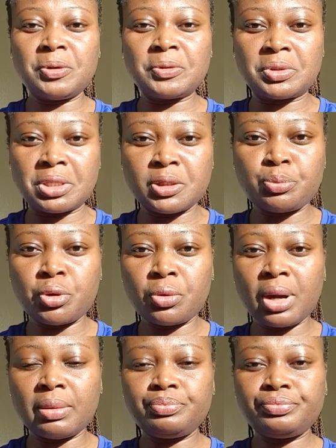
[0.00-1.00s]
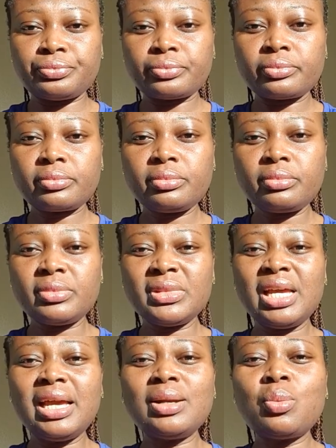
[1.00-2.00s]
onto this program?
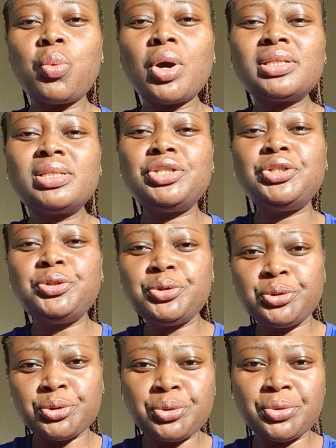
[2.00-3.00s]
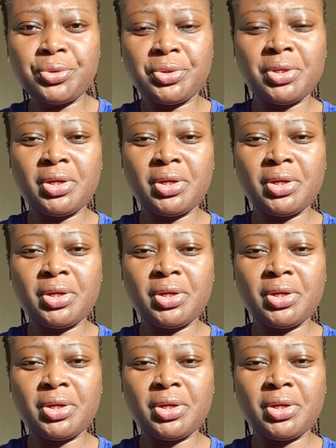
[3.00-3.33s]
And what did you do